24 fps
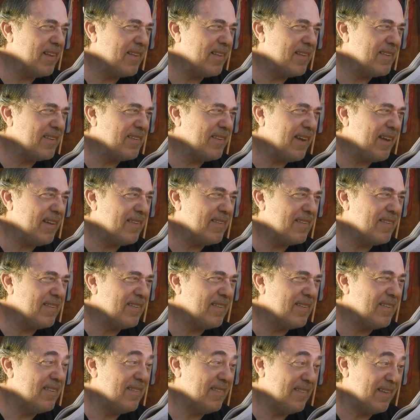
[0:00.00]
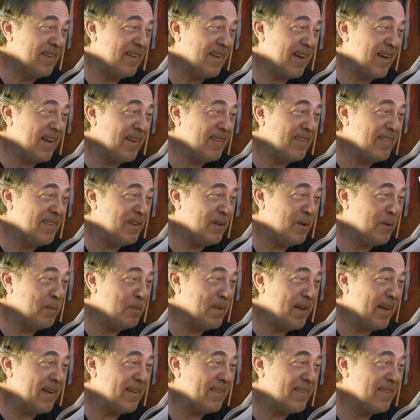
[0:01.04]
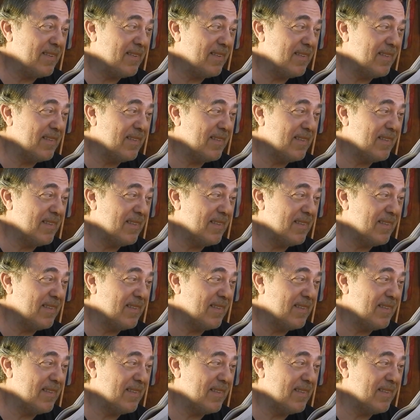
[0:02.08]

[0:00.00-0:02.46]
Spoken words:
of the state's ICU beds